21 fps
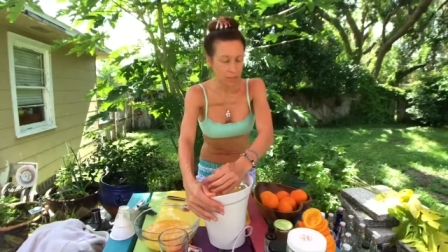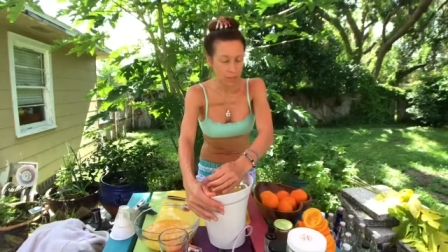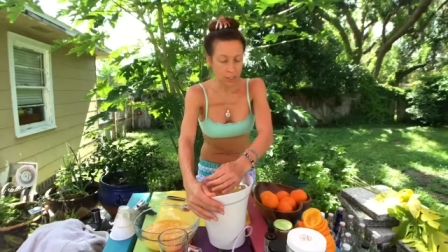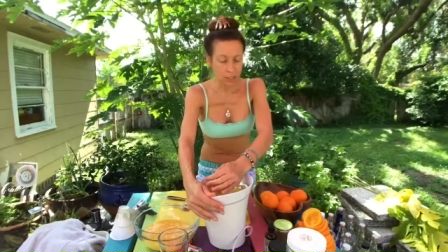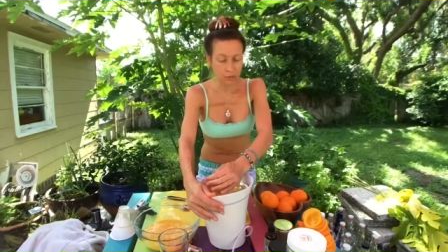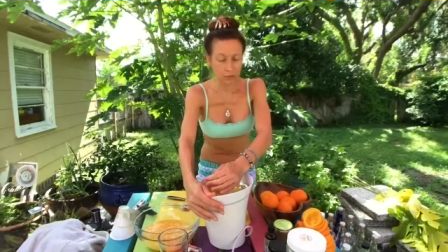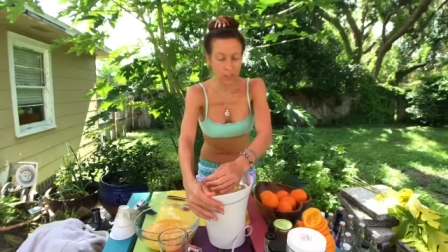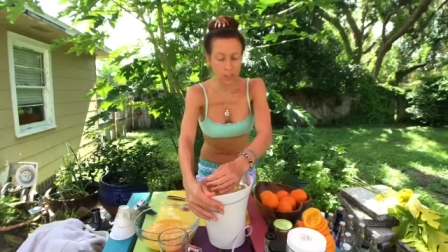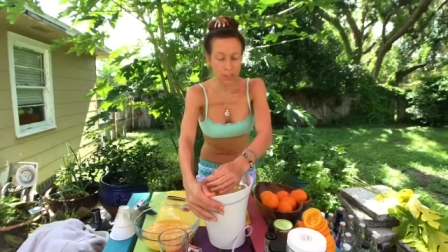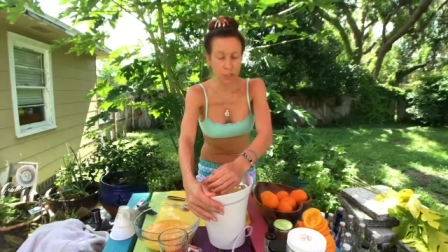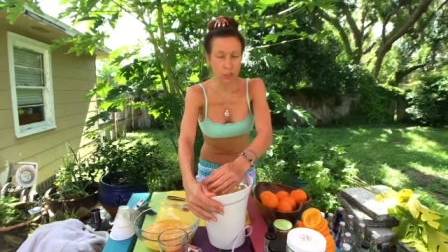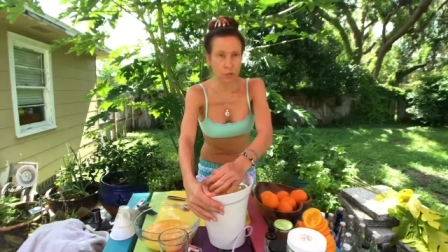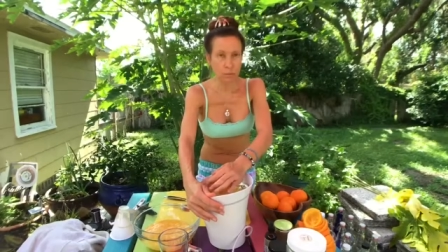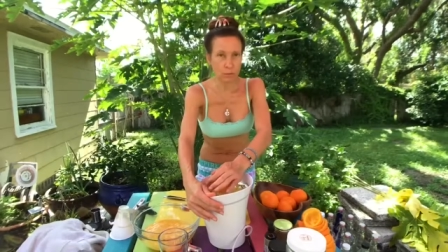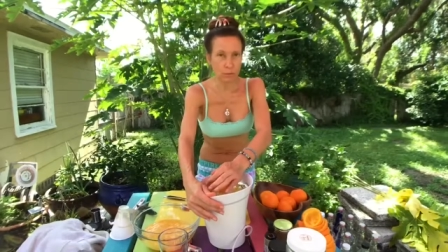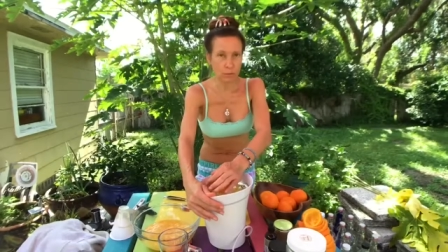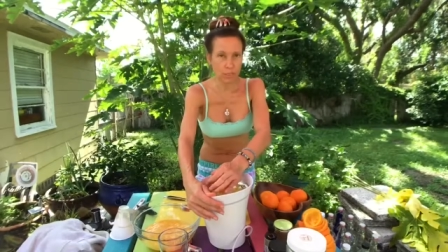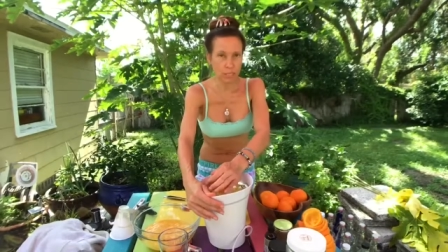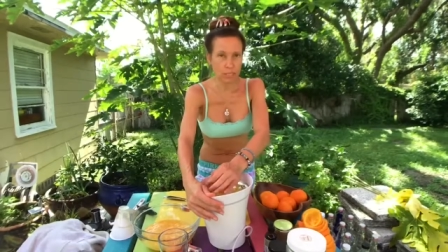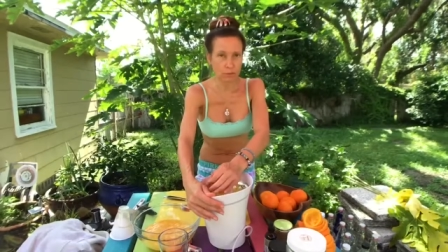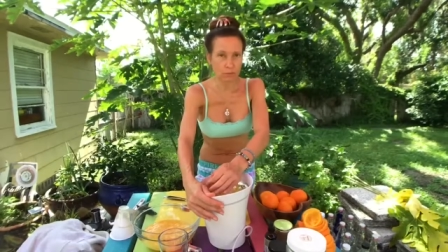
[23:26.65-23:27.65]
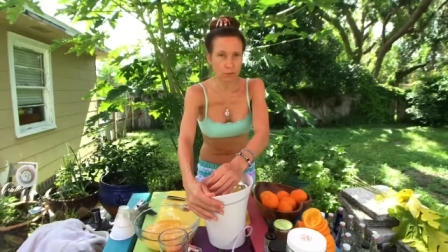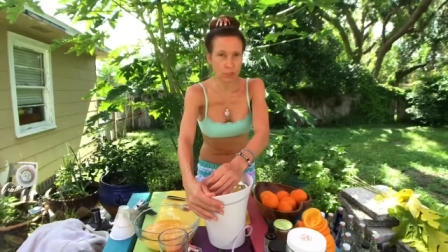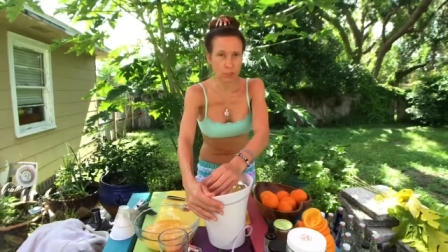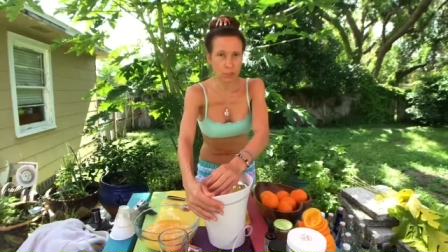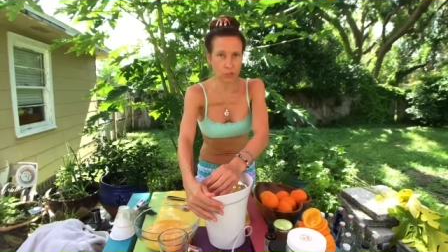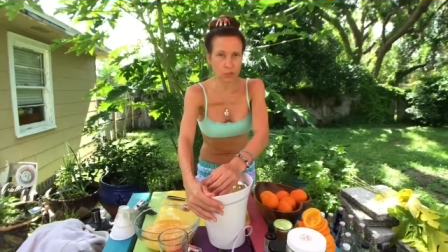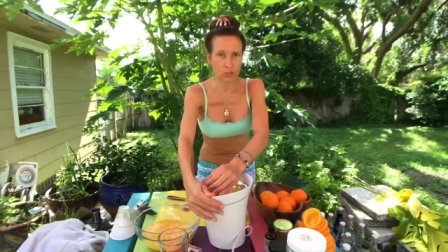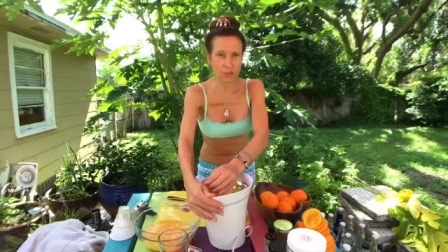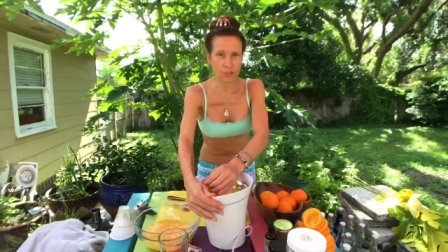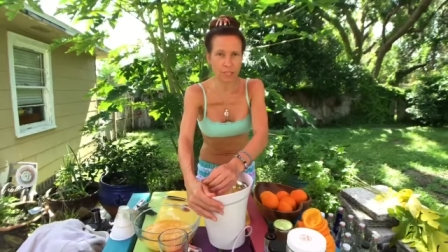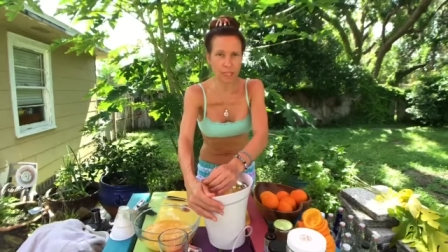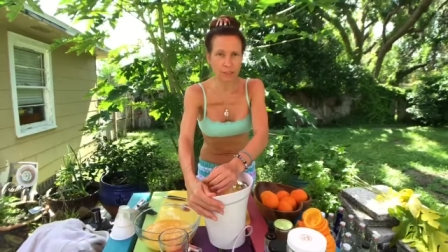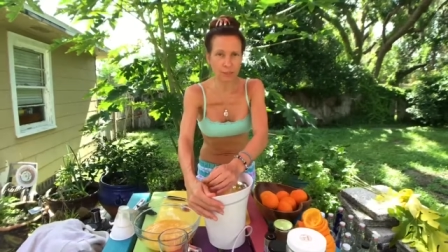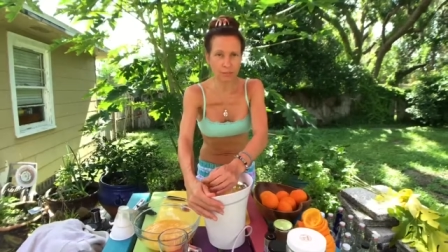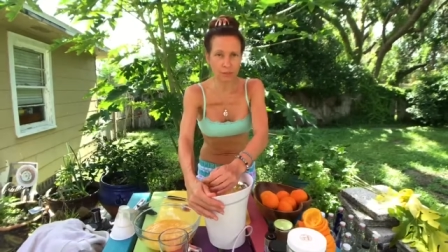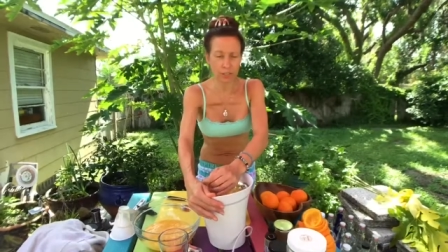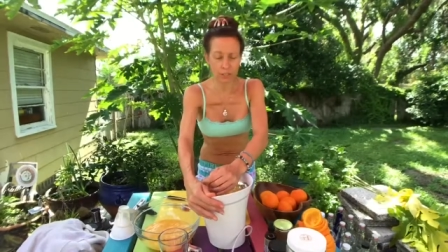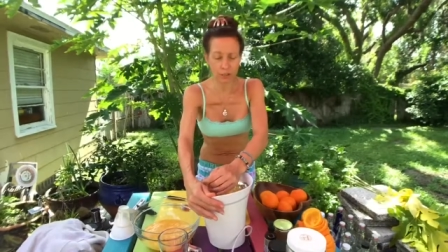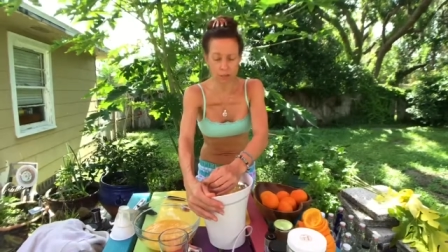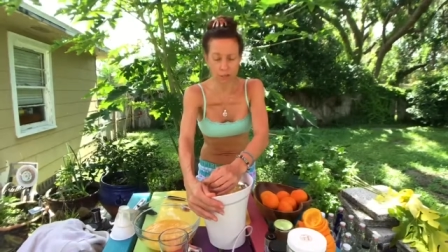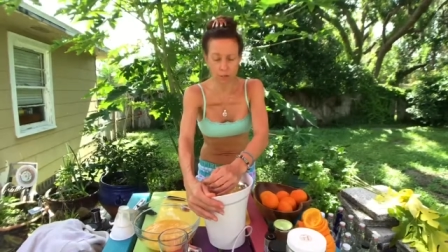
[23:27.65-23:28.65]
to recuperate, rejuvenate,
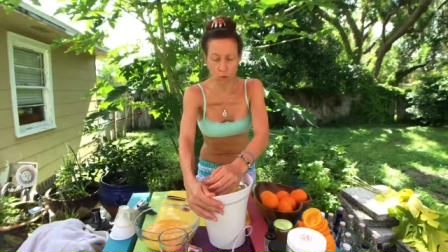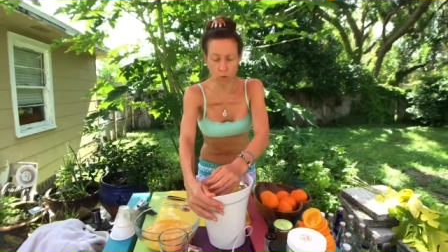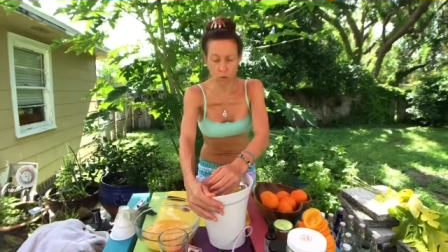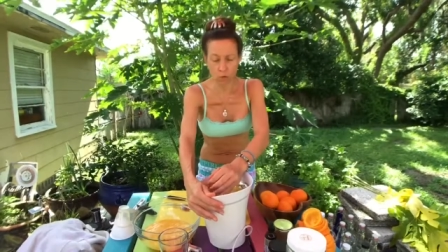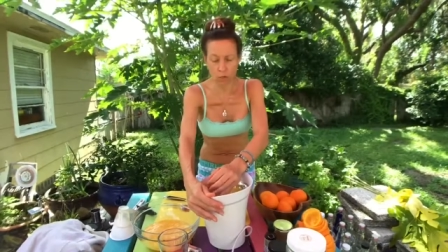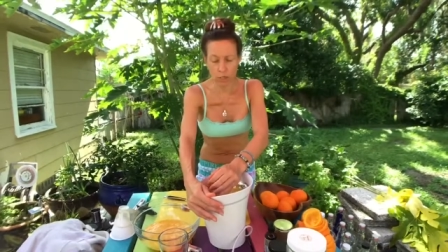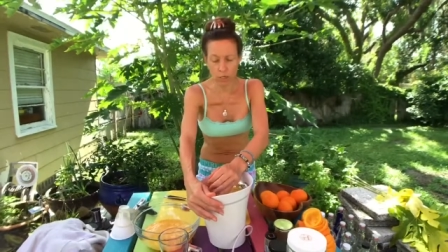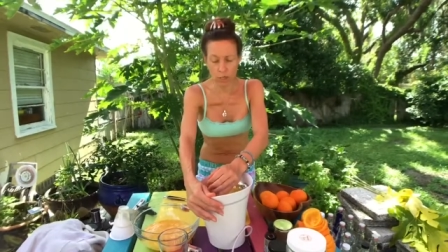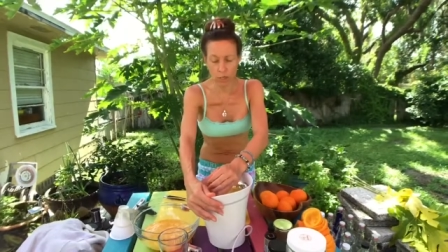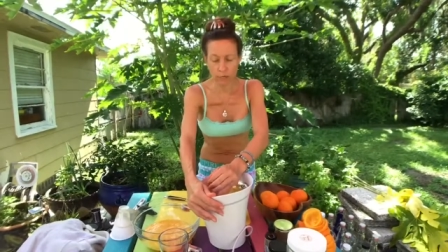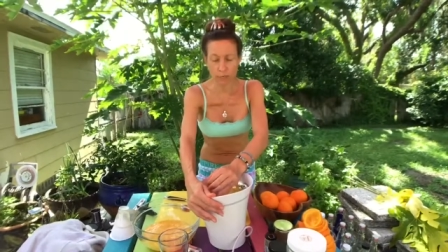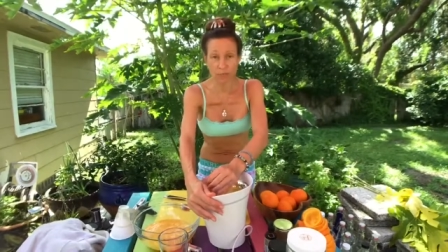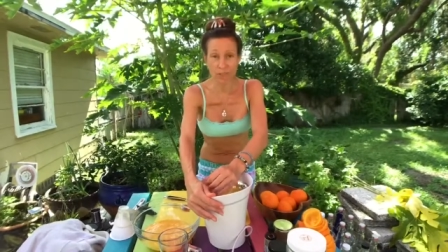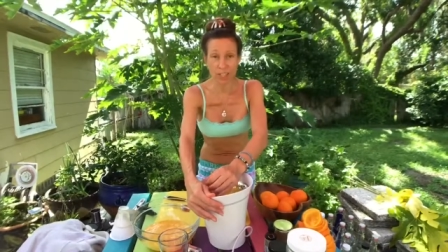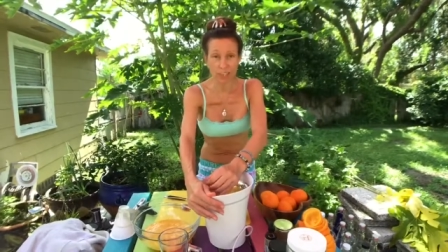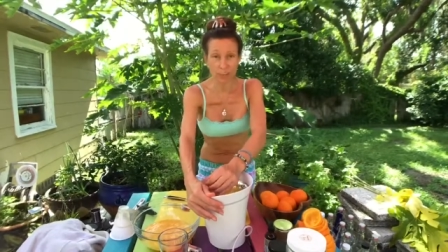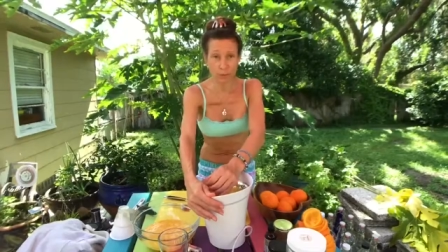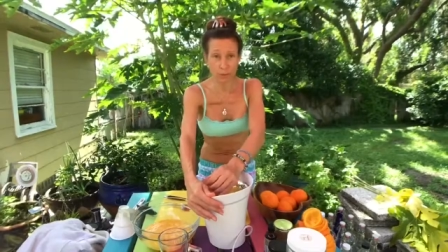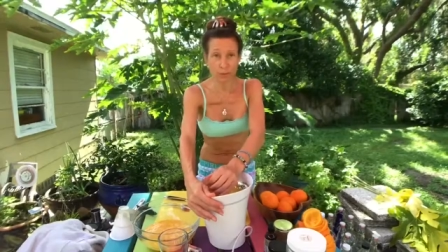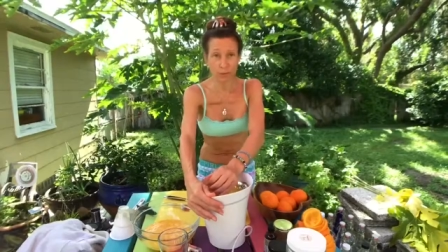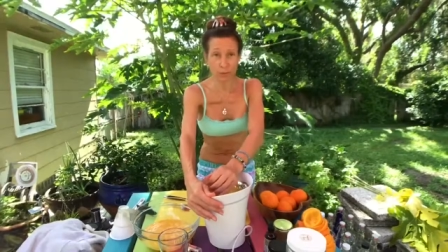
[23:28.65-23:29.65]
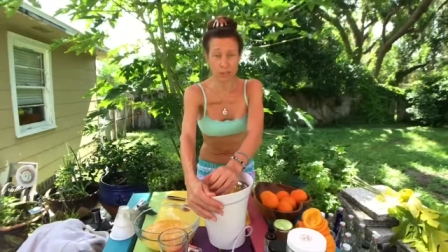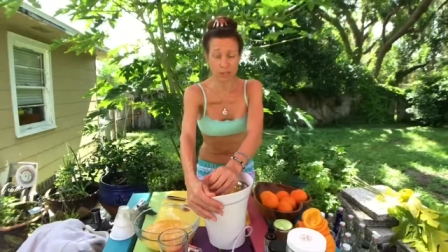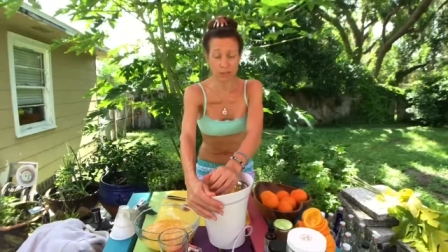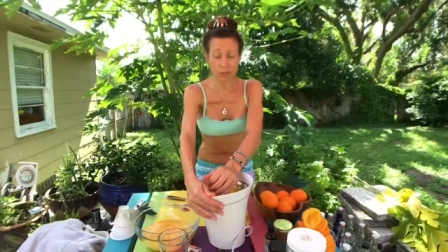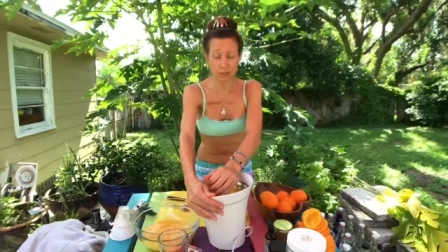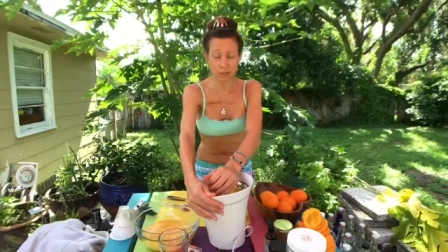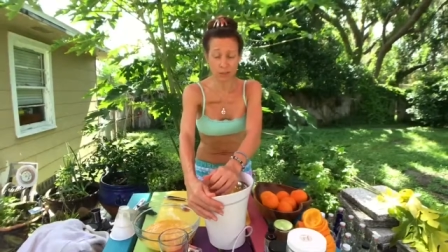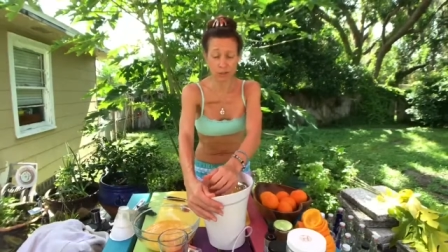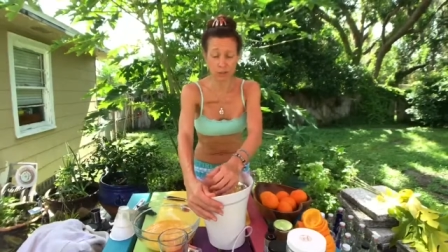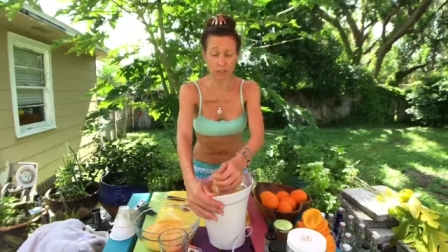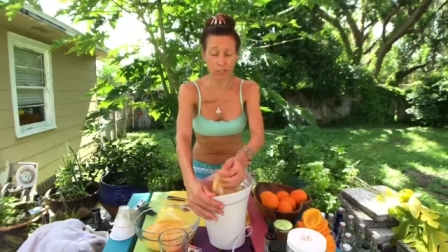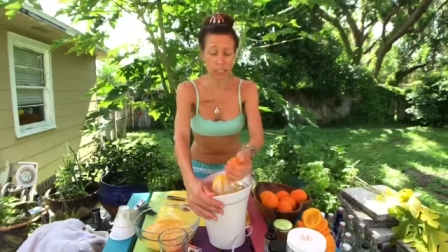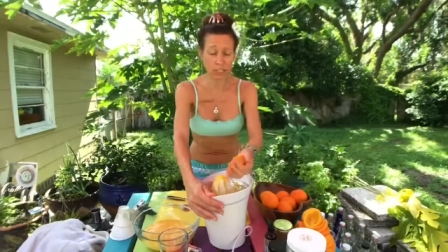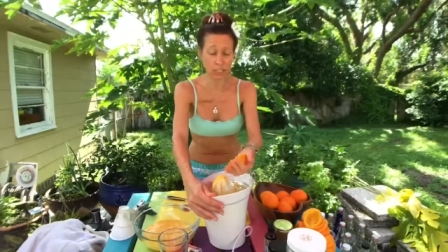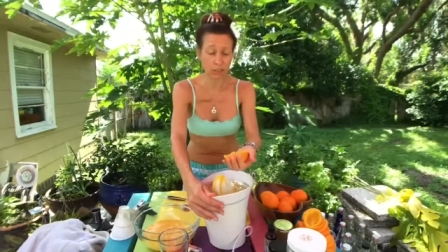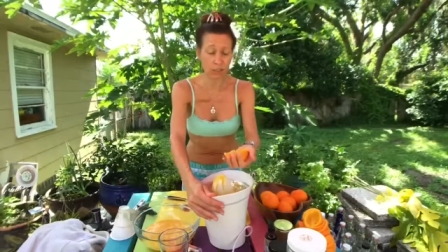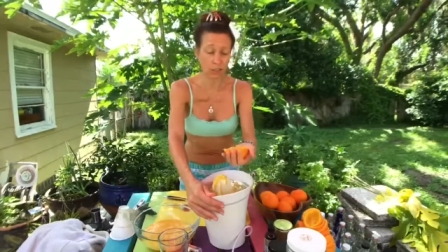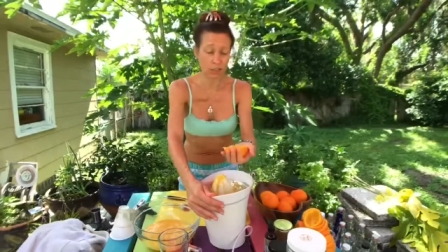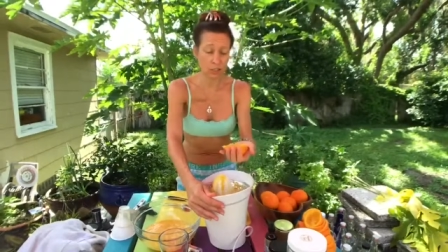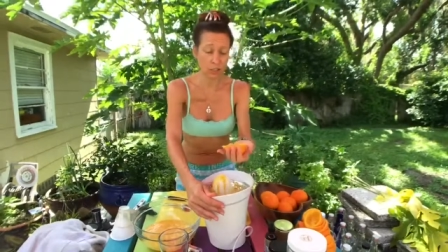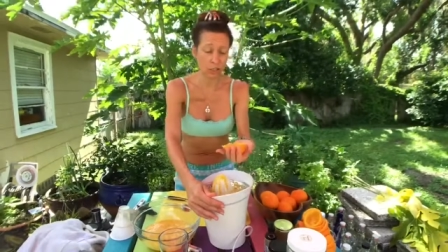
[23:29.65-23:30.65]
restore, that's what Mother Earth
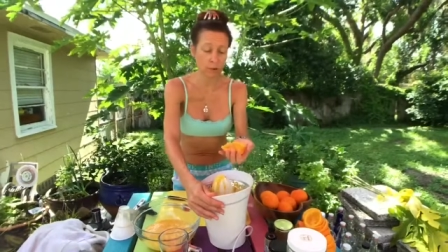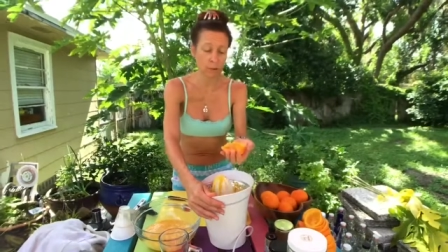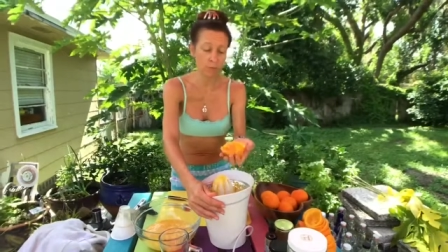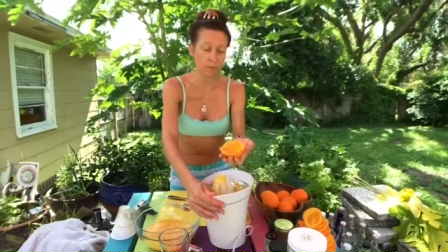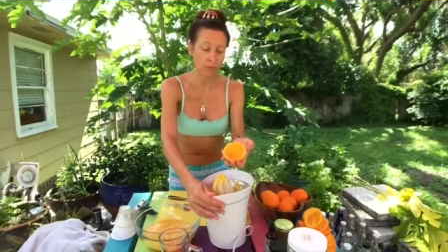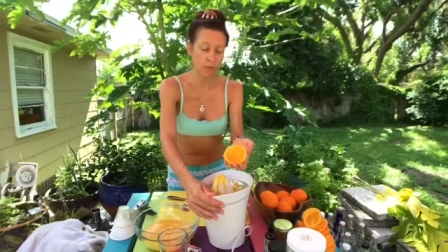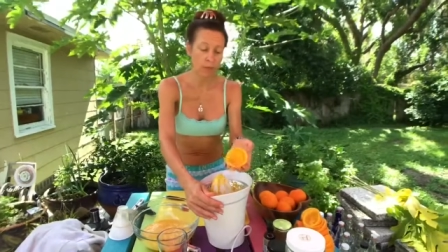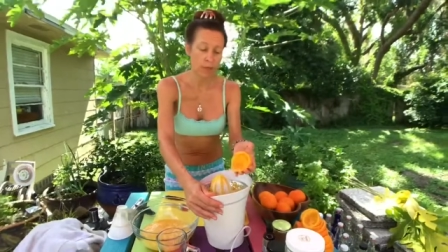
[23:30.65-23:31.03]
needs too.